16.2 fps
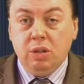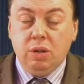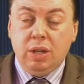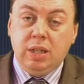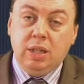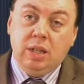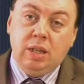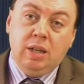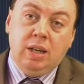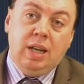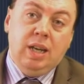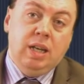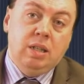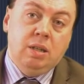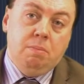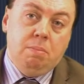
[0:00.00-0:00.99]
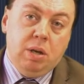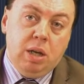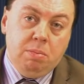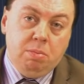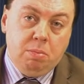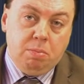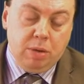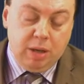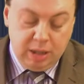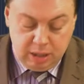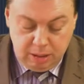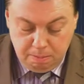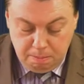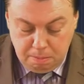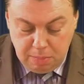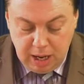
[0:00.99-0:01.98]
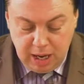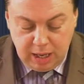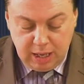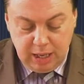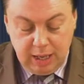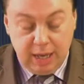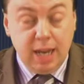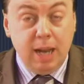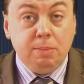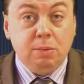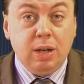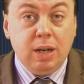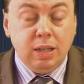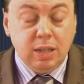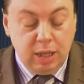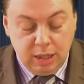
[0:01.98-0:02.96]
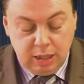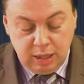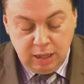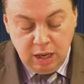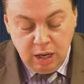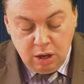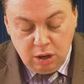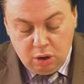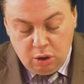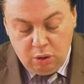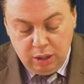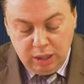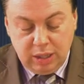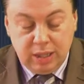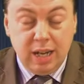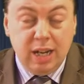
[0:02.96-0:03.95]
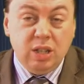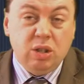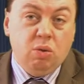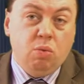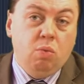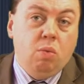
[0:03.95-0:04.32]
interesting is Purple Bricks' market capitalisation currently stands at